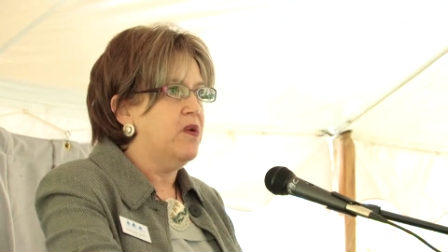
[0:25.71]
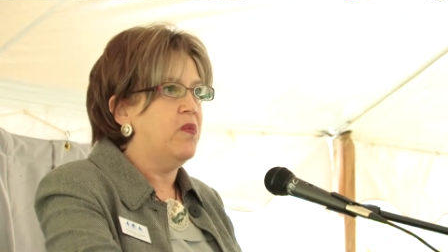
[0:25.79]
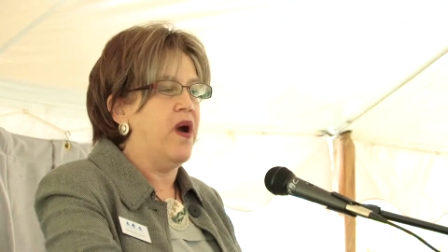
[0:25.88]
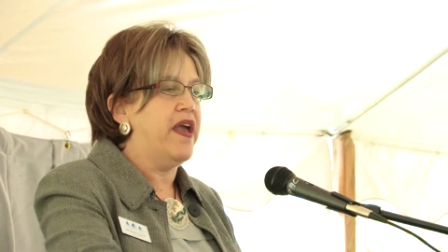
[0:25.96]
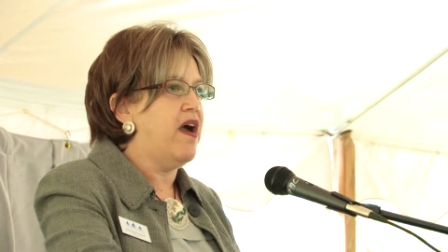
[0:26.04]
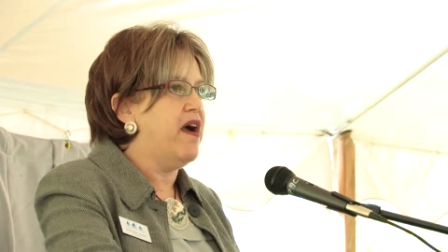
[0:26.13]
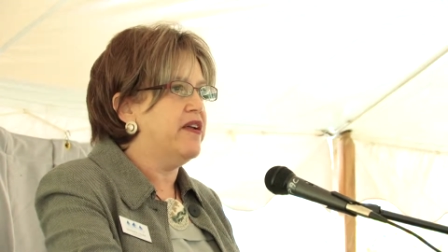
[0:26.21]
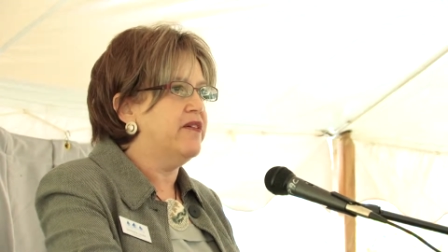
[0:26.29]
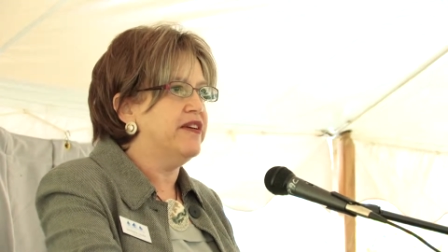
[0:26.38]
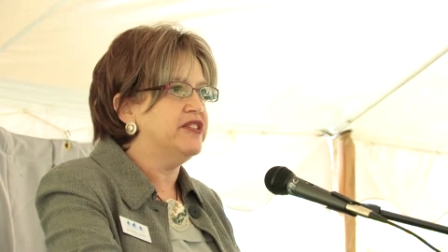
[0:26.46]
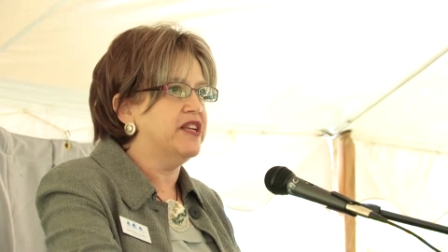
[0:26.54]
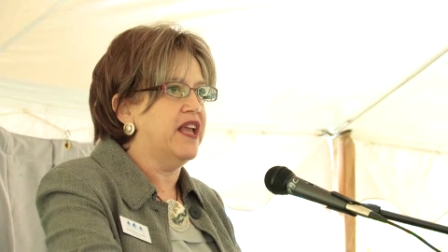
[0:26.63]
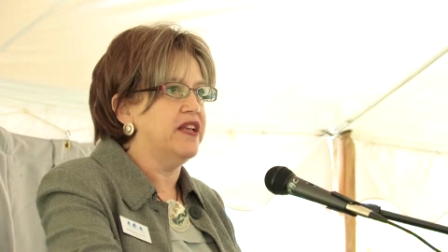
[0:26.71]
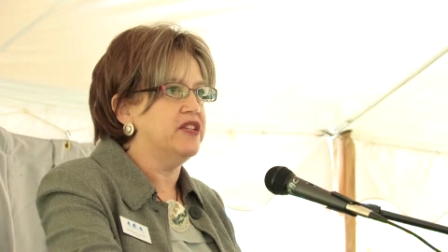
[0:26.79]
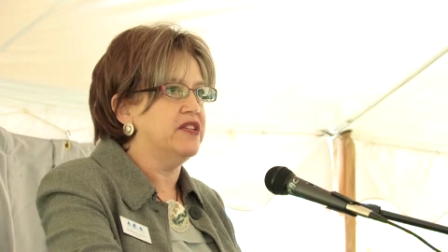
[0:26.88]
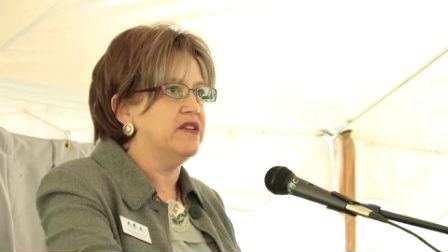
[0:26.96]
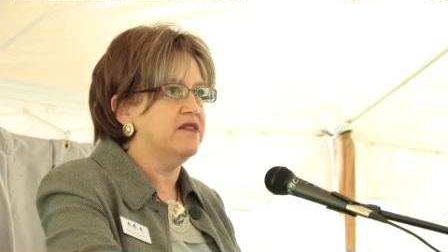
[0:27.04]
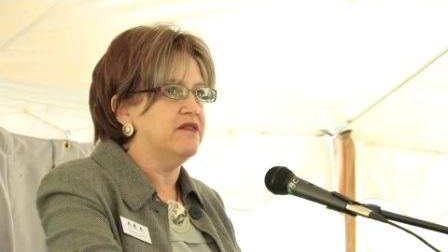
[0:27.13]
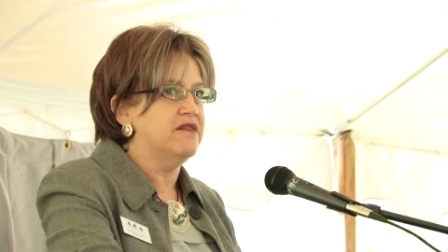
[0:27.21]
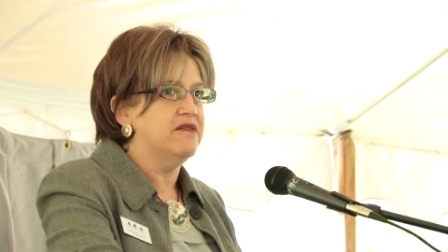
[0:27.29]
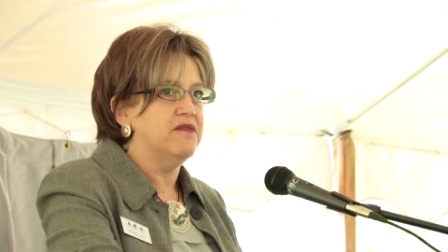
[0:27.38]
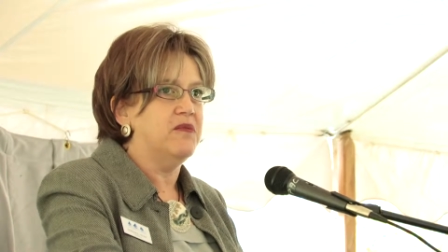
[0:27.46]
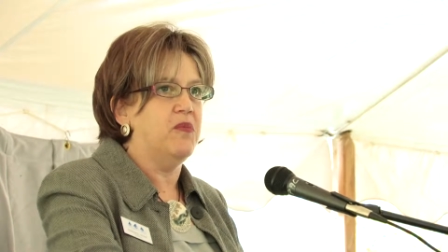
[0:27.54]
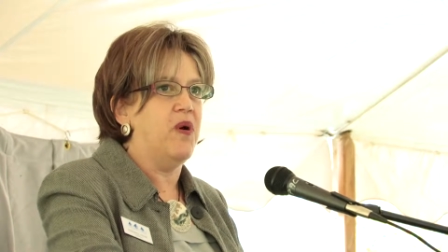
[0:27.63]
Why higher education?
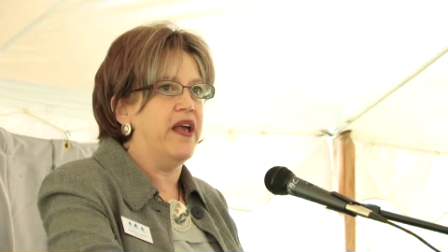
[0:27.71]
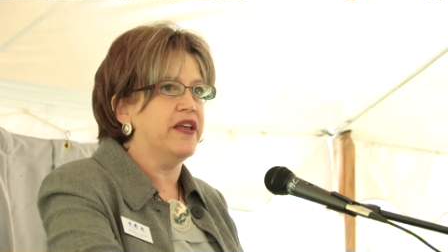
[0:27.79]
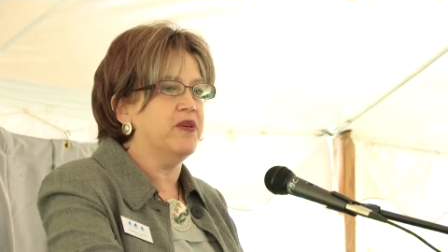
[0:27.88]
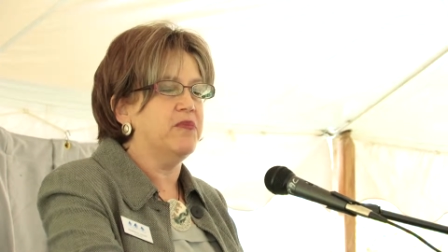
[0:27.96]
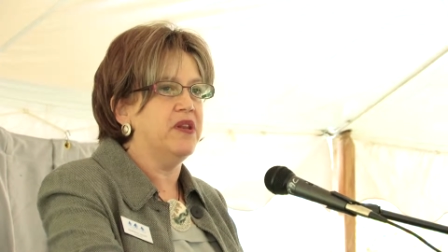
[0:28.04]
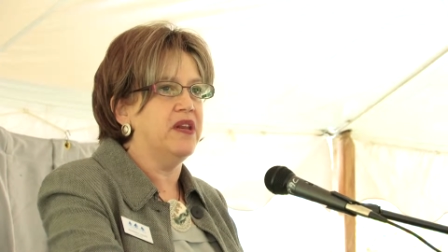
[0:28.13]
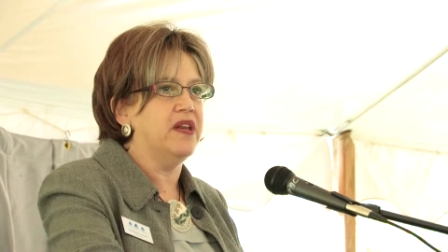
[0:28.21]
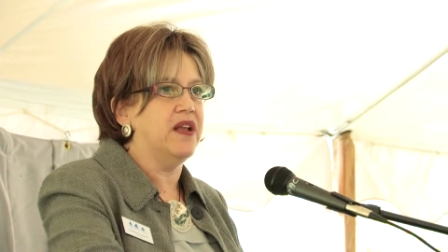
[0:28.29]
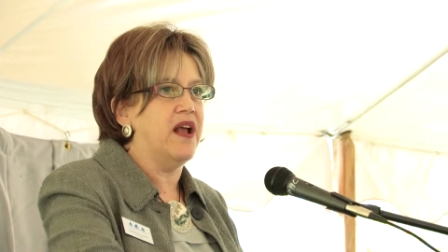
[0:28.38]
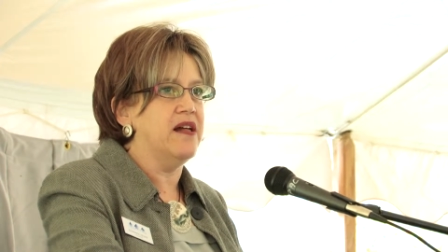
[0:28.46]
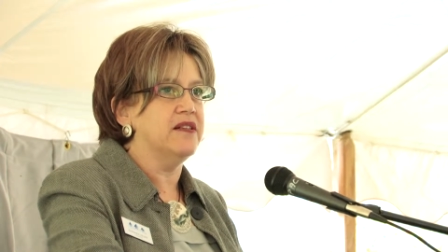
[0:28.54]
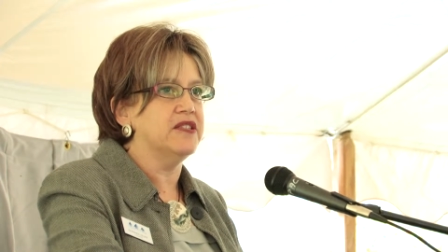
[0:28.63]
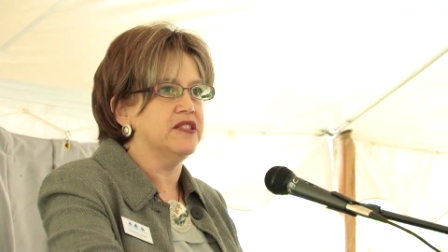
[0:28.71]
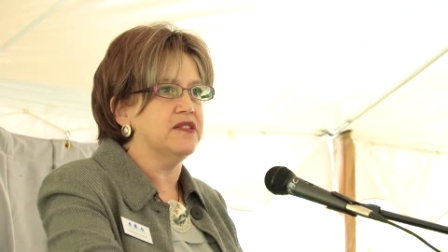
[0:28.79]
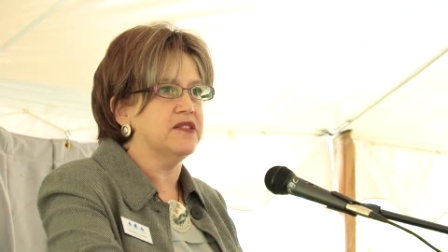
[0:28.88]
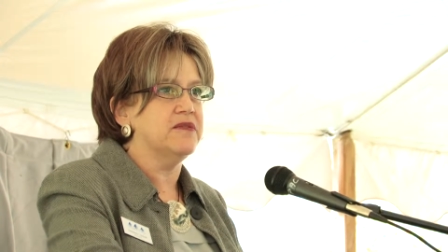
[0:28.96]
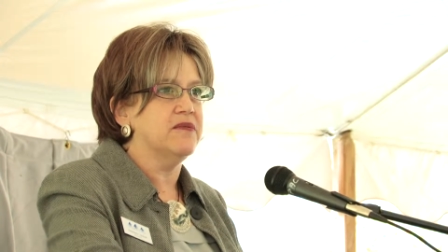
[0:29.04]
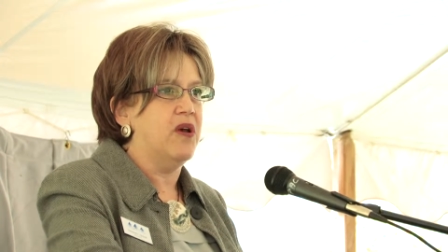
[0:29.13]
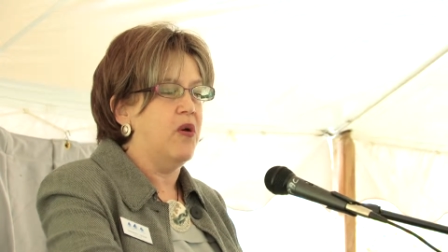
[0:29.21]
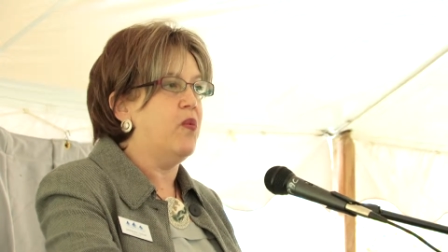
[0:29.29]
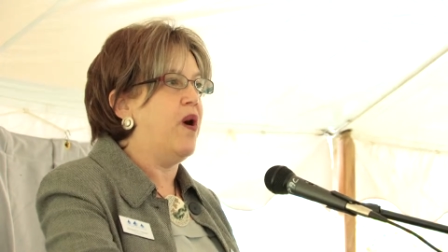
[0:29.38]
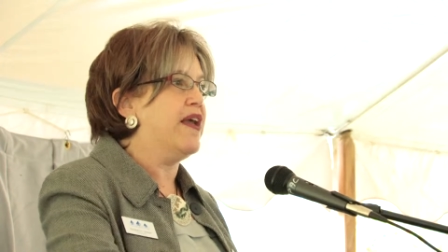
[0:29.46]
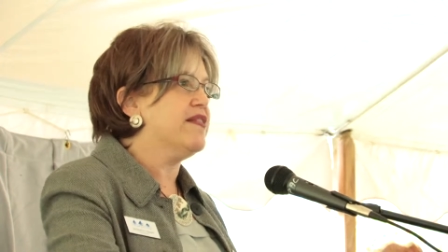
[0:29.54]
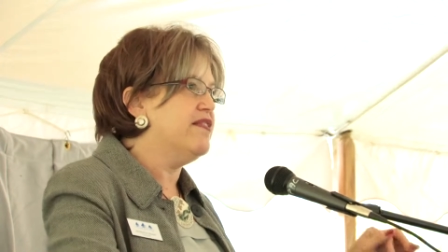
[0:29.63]
Why community colleges?
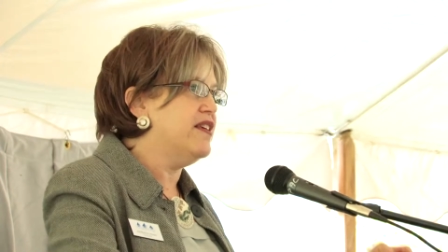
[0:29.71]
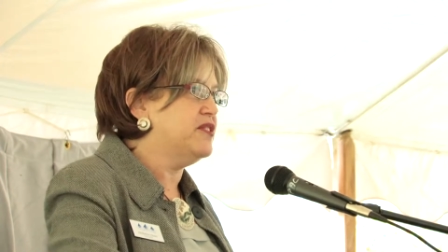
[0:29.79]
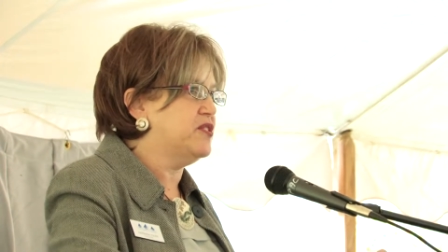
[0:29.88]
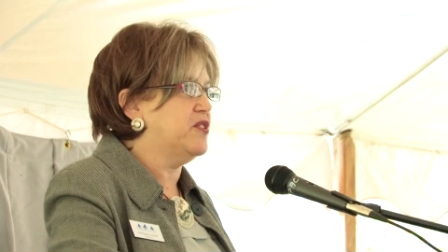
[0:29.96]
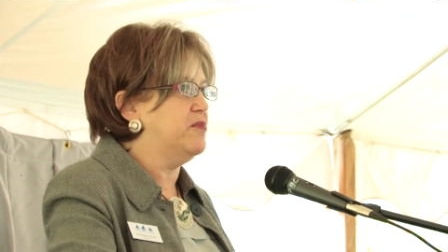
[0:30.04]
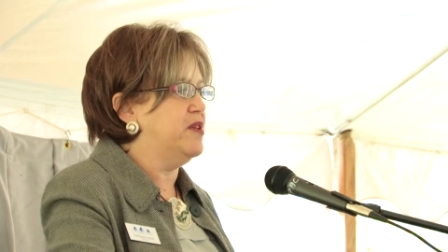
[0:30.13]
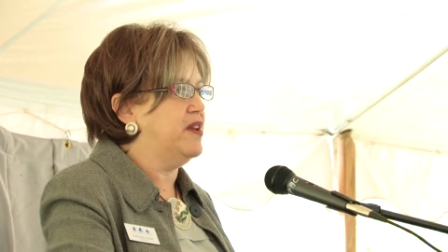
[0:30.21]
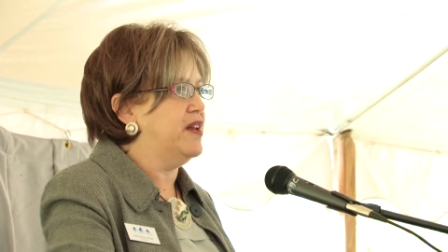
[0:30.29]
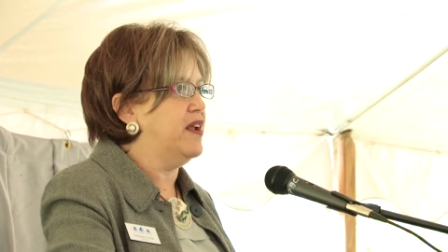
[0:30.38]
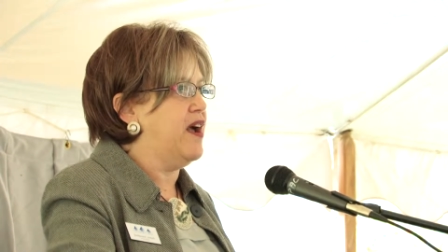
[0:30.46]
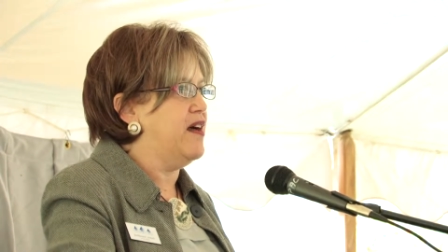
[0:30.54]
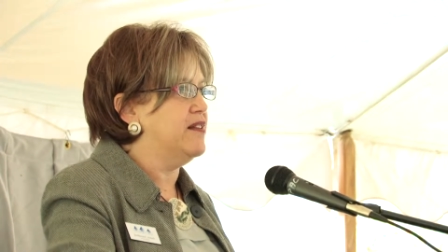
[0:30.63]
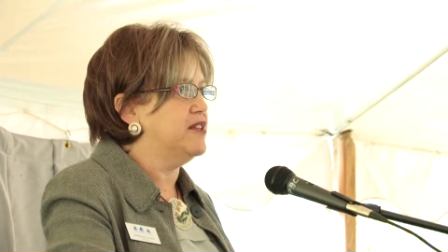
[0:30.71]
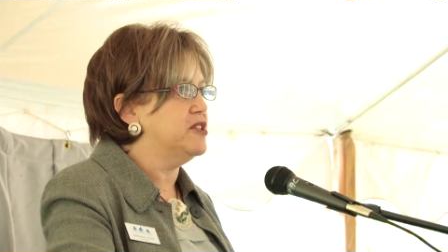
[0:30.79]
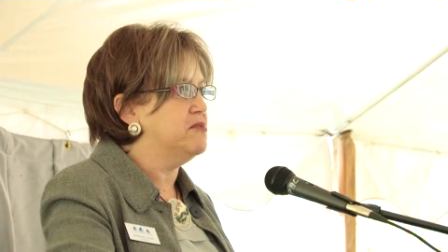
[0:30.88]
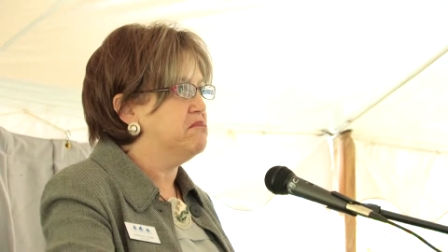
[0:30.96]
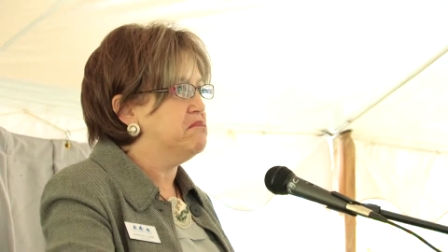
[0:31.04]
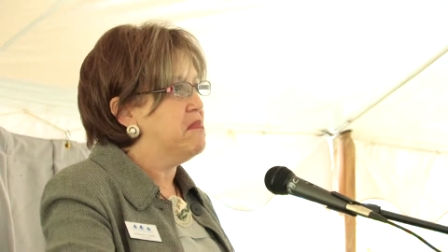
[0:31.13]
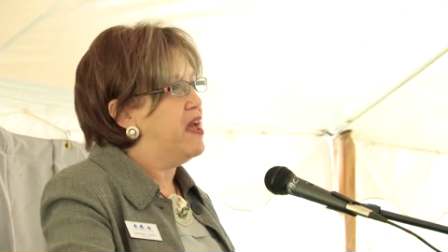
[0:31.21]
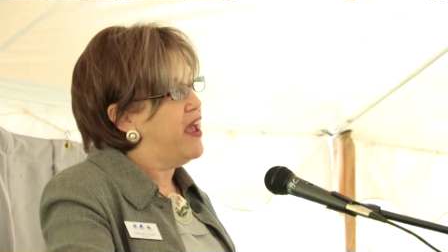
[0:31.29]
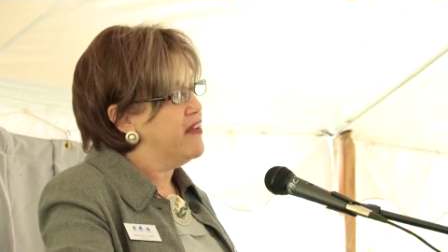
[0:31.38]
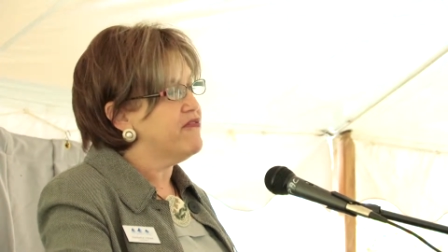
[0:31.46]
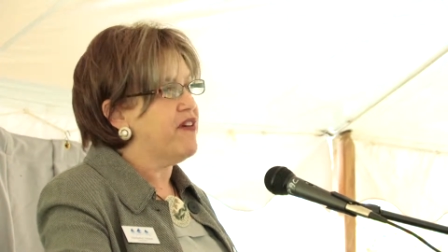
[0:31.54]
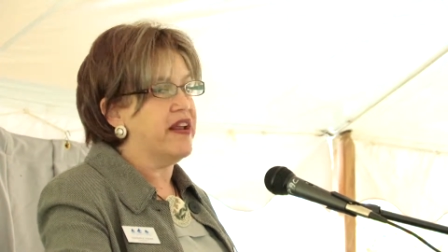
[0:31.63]
Why this community college?
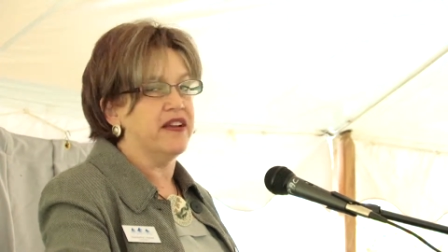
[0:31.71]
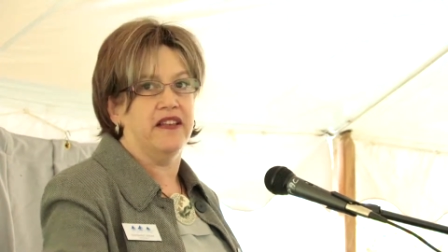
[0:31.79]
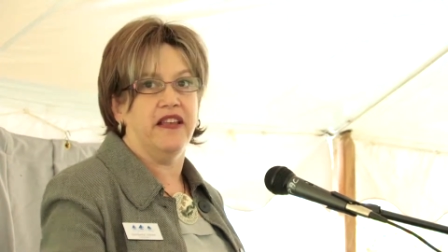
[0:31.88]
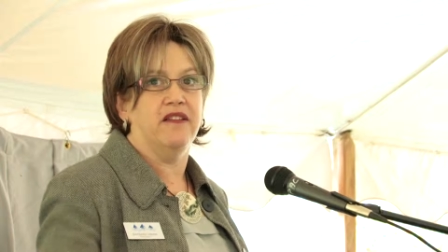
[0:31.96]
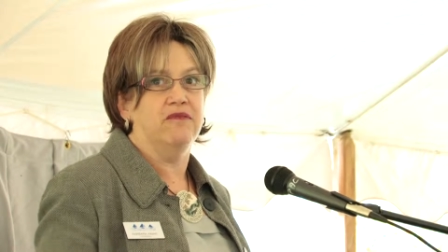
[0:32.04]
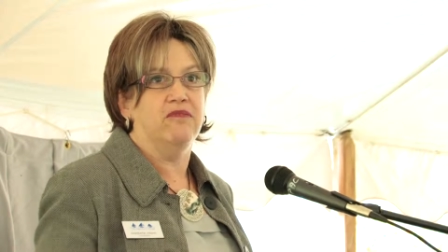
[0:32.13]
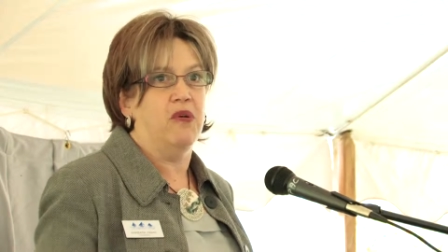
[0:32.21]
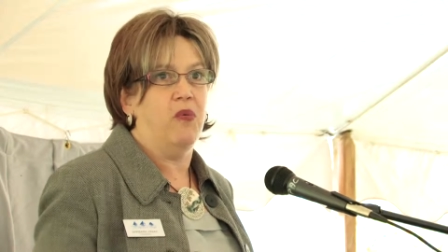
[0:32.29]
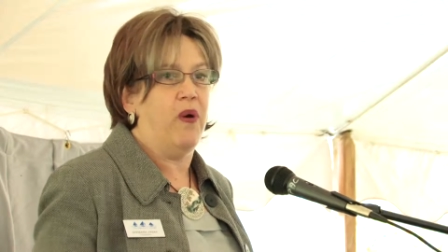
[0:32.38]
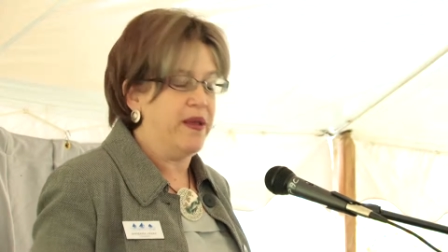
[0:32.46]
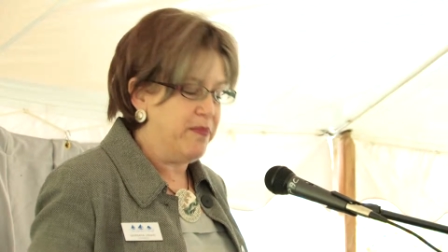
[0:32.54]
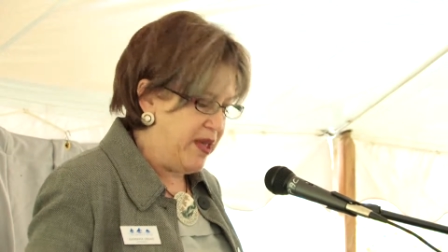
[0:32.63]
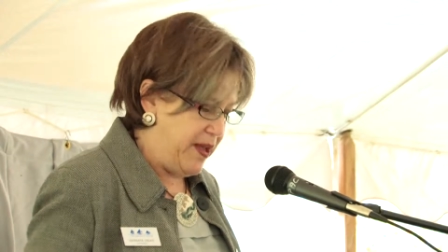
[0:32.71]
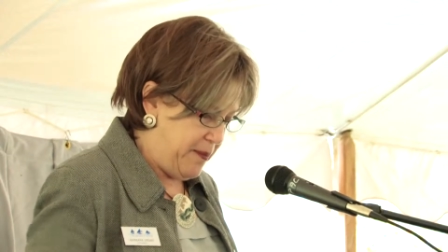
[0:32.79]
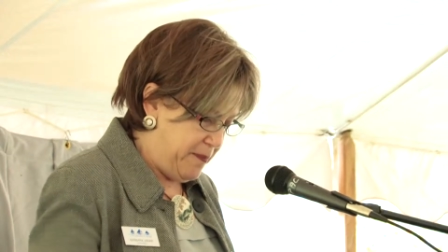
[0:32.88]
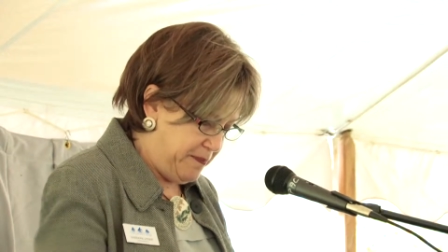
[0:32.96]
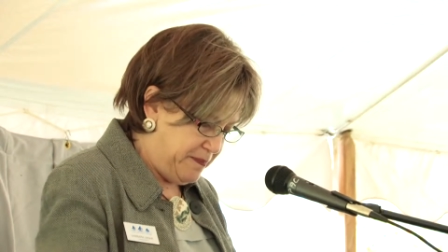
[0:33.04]
And finally, why me?